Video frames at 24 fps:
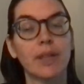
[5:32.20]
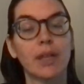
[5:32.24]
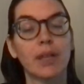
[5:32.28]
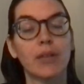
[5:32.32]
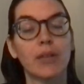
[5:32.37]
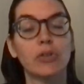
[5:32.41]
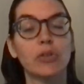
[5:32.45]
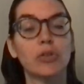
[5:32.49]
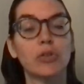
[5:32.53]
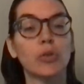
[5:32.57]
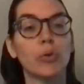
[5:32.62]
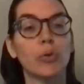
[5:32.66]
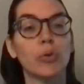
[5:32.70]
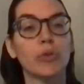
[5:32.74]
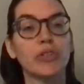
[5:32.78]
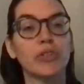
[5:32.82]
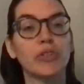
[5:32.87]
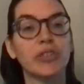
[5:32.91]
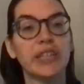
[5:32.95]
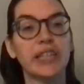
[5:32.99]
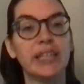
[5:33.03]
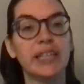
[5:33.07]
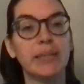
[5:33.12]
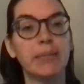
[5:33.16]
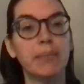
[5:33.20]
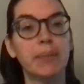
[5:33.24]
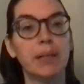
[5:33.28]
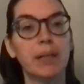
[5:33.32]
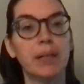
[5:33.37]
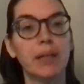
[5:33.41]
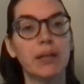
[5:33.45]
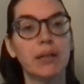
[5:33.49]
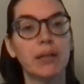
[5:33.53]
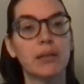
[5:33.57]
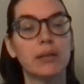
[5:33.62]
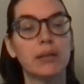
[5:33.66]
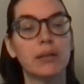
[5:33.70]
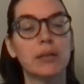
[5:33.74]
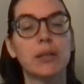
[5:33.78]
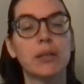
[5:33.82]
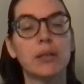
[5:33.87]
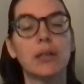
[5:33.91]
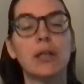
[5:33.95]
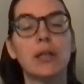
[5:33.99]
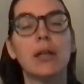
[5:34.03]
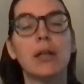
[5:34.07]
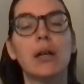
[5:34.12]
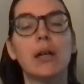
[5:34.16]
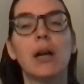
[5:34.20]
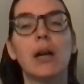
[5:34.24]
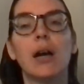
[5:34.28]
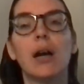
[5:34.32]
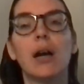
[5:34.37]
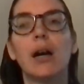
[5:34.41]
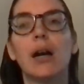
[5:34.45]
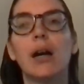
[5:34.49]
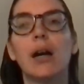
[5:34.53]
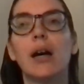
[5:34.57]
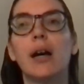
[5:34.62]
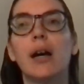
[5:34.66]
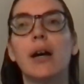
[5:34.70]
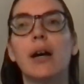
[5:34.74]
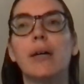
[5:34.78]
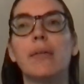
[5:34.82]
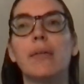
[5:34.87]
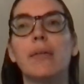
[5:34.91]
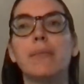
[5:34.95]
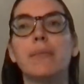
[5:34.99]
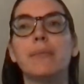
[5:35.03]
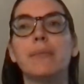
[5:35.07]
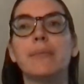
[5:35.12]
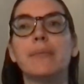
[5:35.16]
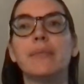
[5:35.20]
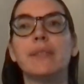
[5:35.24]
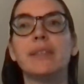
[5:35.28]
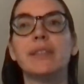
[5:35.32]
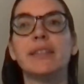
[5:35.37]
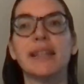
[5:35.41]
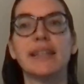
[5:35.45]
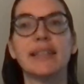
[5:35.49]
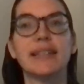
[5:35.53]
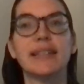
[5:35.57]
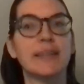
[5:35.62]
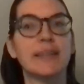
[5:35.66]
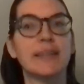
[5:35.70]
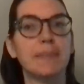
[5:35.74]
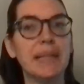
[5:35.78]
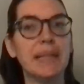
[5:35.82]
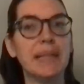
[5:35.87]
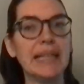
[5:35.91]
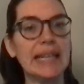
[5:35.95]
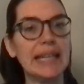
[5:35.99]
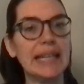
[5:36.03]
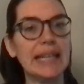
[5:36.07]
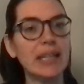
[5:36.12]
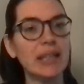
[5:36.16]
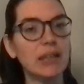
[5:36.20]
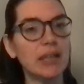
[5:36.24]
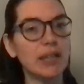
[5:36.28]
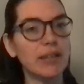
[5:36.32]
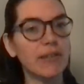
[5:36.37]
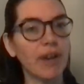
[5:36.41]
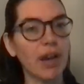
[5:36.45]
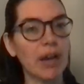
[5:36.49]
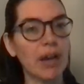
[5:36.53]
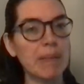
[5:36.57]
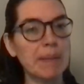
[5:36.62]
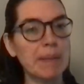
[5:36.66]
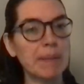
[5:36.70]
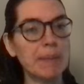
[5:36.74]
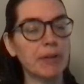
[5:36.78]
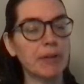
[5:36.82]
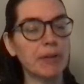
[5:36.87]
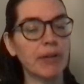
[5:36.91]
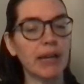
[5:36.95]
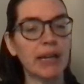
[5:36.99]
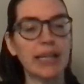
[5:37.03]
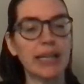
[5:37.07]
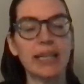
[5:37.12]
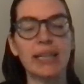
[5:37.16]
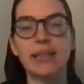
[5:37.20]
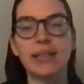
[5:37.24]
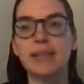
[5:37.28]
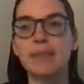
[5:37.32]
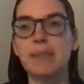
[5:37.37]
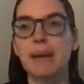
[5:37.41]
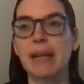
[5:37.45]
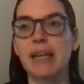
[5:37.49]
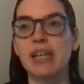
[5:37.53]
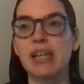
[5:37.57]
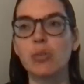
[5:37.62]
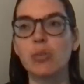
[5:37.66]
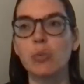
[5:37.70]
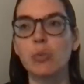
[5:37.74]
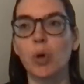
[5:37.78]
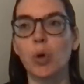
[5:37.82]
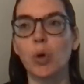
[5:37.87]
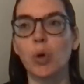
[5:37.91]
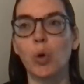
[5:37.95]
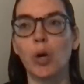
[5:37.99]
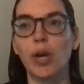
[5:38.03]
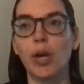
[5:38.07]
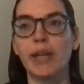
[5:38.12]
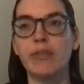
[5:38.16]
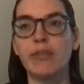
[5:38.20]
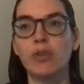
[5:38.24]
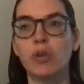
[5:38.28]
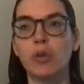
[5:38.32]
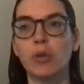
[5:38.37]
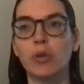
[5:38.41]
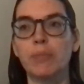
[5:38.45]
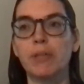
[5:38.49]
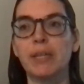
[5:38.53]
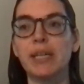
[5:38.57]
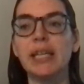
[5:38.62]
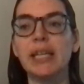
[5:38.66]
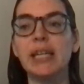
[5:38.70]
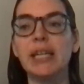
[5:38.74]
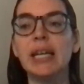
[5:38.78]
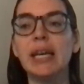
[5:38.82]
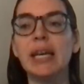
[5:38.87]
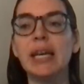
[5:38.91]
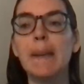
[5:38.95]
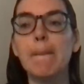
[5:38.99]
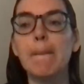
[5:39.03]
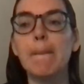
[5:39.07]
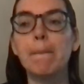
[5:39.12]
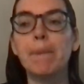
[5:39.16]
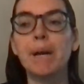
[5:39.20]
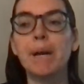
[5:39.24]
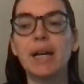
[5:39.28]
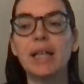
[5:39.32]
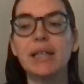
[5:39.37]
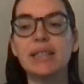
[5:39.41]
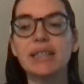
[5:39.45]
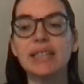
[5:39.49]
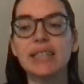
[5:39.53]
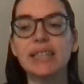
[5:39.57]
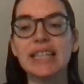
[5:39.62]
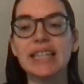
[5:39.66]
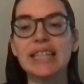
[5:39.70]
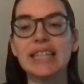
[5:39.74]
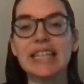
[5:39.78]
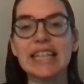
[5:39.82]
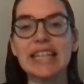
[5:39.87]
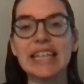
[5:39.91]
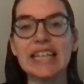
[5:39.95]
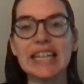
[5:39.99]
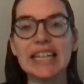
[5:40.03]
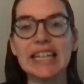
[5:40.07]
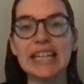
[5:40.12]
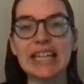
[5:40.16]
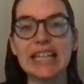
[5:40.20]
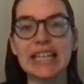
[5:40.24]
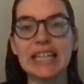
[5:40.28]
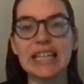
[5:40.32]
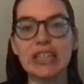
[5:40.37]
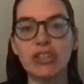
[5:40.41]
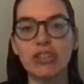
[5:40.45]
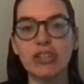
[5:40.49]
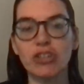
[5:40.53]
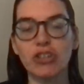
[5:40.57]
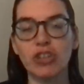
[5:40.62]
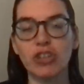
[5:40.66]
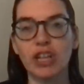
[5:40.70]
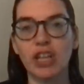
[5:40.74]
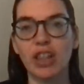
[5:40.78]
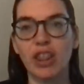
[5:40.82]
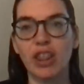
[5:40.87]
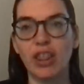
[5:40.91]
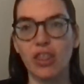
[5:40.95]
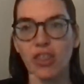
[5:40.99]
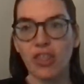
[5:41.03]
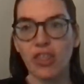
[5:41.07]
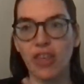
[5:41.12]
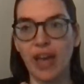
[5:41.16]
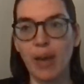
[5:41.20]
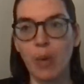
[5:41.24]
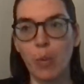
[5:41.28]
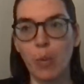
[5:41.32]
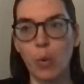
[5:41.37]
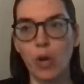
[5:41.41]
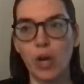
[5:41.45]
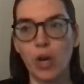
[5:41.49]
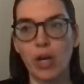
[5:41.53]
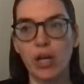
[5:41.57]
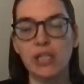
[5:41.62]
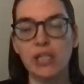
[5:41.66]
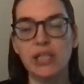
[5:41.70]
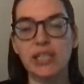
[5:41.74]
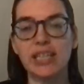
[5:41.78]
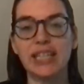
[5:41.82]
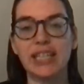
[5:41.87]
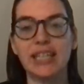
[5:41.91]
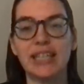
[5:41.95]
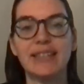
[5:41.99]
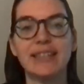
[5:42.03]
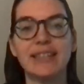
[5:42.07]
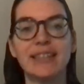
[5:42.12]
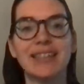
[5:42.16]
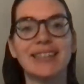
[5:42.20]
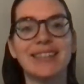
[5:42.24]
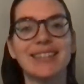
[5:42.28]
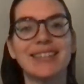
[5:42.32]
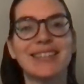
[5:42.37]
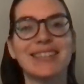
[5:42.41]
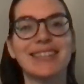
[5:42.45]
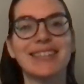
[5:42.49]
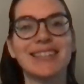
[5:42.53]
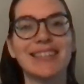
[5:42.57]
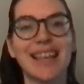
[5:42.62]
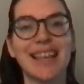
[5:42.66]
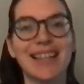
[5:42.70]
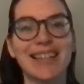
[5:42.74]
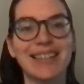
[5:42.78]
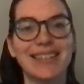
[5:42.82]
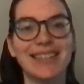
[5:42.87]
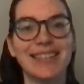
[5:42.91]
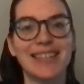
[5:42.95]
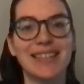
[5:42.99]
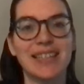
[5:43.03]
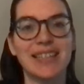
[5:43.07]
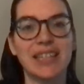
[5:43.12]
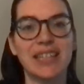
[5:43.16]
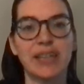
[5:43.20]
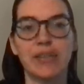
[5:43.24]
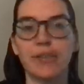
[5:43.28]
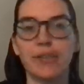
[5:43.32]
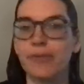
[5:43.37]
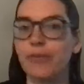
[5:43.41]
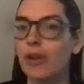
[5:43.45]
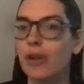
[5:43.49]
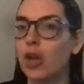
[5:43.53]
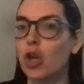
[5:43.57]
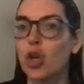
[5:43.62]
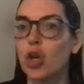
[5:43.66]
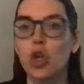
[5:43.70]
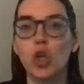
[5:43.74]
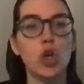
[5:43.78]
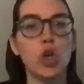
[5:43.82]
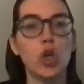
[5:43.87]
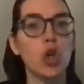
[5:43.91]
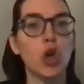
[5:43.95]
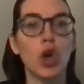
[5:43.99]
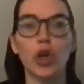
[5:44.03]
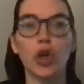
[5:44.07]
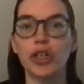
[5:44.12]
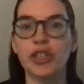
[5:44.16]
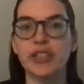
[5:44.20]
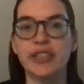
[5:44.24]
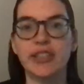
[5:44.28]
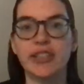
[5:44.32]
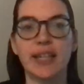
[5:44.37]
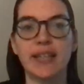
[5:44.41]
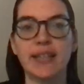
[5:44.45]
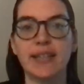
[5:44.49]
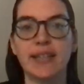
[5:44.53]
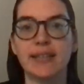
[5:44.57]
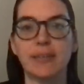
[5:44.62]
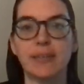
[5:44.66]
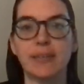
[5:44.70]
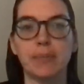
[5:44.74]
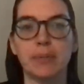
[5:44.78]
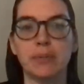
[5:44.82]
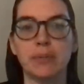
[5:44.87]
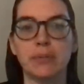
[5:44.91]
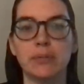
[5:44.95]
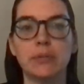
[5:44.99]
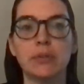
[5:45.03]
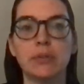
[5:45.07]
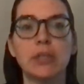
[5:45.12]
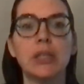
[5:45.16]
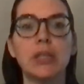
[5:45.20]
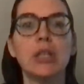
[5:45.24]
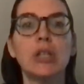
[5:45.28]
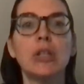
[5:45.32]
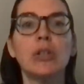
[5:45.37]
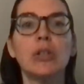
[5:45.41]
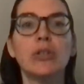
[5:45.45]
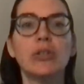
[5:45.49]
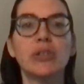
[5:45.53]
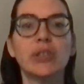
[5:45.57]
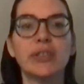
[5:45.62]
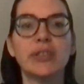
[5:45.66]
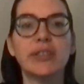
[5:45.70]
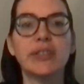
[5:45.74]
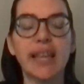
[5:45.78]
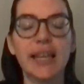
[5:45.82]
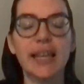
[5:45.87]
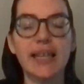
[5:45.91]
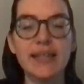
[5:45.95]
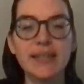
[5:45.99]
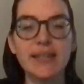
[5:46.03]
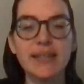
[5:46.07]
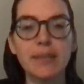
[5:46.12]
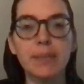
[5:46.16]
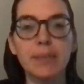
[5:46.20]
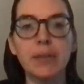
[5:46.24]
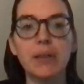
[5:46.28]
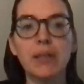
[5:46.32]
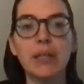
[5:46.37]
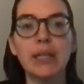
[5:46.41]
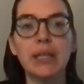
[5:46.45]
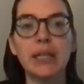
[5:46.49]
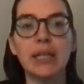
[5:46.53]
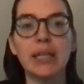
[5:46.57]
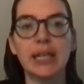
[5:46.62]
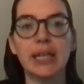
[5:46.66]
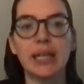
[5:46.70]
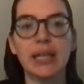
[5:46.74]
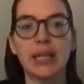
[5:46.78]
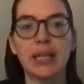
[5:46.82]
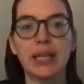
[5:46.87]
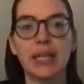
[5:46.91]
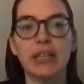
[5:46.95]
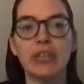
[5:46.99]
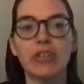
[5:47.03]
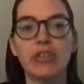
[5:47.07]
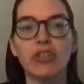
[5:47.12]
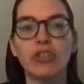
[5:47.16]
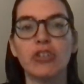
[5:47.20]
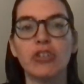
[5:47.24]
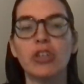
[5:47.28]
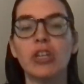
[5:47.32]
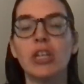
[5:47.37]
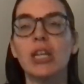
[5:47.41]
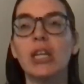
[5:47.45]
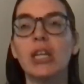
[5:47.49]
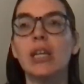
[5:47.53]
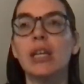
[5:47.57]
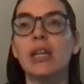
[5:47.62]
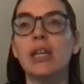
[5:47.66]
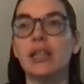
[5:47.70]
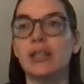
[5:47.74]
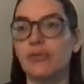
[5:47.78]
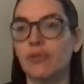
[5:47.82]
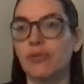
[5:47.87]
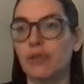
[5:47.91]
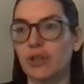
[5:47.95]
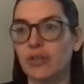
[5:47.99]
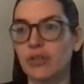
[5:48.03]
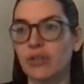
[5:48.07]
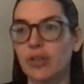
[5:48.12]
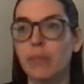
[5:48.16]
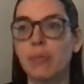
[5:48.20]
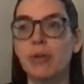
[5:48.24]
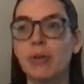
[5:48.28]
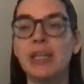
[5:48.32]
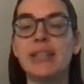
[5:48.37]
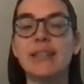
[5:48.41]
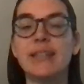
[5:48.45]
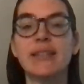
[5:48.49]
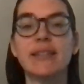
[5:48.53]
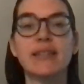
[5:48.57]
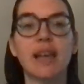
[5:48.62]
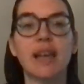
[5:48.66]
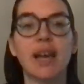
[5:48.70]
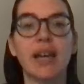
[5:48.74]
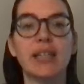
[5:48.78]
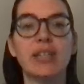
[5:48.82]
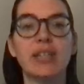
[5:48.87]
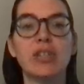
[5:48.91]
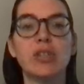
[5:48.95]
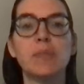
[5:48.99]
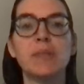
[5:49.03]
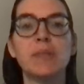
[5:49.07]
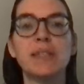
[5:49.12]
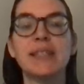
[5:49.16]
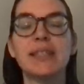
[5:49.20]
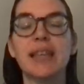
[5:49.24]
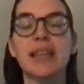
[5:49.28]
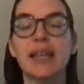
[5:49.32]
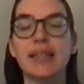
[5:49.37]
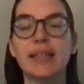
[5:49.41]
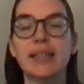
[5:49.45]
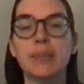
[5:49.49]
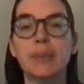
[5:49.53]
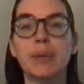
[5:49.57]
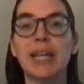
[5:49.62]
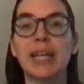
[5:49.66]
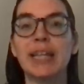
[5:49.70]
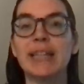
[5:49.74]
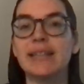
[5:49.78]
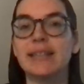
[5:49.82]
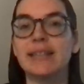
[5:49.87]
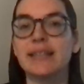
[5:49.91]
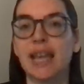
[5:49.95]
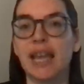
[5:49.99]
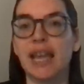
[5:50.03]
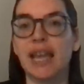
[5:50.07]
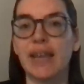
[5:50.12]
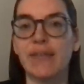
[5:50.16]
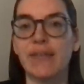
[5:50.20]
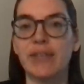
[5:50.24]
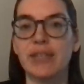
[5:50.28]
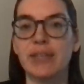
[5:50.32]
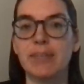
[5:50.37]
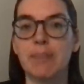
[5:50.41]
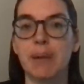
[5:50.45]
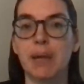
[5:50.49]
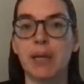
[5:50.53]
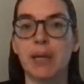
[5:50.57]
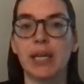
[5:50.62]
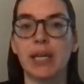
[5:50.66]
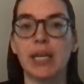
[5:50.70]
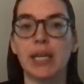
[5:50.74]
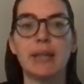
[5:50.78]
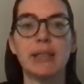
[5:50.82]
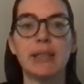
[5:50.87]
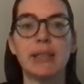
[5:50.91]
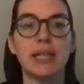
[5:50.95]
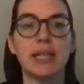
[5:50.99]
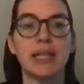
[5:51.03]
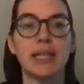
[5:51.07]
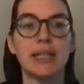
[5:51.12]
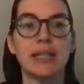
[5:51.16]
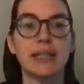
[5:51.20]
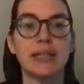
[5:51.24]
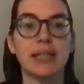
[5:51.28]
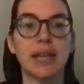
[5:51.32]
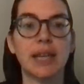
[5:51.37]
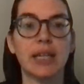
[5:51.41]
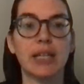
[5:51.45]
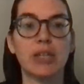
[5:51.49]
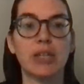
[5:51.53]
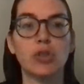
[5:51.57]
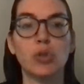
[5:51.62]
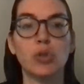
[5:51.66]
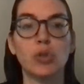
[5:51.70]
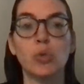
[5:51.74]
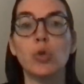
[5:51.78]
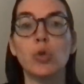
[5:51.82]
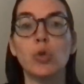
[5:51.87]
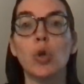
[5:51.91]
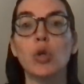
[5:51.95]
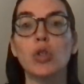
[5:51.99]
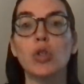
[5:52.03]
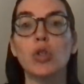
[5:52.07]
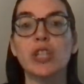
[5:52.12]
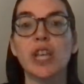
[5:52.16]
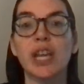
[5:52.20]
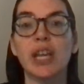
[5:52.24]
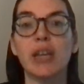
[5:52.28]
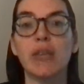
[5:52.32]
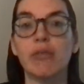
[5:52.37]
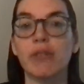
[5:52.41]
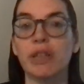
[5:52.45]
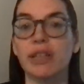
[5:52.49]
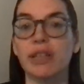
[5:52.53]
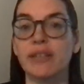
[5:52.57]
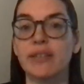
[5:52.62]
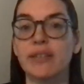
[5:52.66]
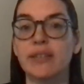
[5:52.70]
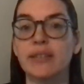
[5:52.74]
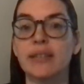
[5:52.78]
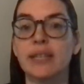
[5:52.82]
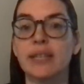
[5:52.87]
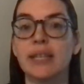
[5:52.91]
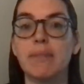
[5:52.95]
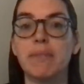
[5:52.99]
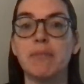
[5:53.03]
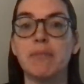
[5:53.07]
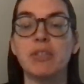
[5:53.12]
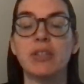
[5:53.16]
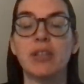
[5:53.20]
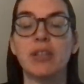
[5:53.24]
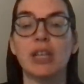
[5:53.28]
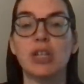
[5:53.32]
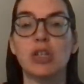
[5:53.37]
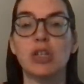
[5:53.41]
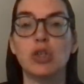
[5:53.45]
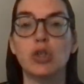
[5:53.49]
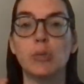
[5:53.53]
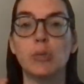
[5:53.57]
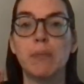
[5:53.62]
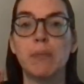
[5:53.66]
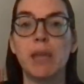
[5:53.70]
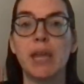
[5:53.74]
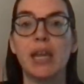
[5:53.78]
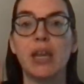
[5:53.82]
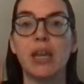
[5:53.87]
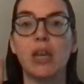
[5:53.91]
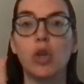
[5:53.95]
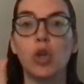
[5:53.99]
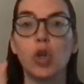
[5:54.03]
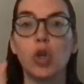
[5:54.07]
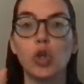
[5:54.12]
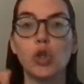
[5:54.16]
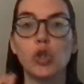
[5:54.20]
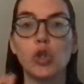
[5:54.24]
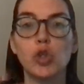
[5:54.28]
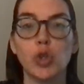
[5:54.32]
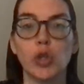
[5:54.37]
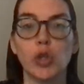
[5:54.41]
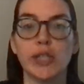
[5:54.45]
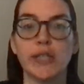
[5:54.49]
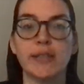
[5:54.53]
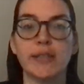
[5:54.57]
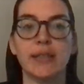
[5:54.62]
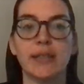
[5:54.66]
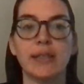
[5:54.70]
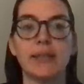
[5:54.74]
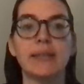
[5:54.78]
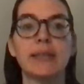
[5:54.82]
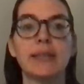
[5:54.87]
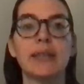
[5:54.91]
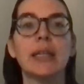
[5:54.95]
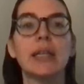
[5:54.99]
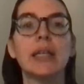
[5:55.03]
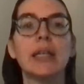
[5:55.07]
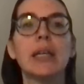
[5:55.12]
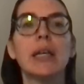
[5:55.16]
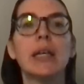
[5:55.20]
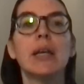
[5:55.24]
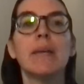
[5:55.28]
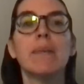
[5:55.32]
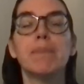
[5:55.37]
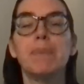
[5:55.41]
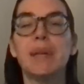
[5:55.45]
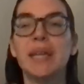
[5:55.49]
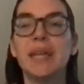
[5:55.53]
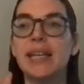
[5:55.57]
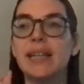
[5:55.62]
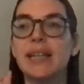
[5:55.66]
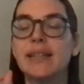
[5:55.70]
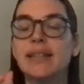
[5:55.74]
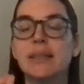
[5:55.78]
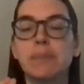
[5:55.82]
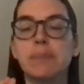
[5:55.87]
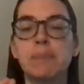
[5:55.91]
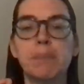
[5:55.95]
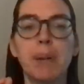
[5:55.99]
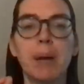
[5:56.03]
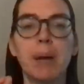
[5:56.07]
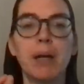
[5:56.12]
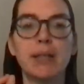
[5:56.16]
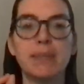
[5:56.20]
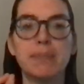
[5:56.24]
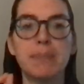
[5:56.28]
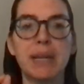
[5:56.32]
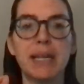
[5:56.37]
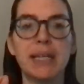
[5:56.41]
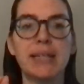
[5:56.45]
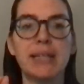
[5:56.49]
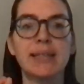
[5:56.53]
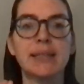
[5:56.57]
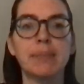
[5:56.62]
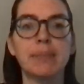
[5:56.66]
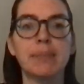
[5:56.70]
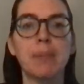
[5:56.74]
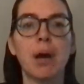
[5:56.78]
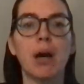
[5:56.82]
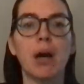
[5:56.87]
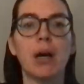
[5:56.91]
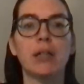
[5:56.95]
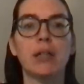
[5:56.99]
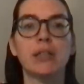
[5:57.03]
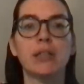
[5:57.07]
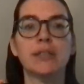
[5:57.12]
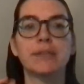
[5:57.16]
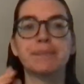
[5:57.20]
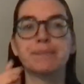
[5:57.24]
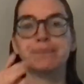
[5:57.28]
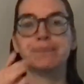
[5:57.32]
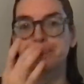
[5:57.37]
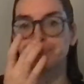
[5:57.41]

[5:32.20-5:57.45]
sensible, sensibile, if I remember correctly in Spanish, what Jorge told me. But in English, that word is sensitive, not sensible. So sensible in English is, for example, he decided to be sensible and save his money. He decided to not take risks. He decided to make good choices, being smart.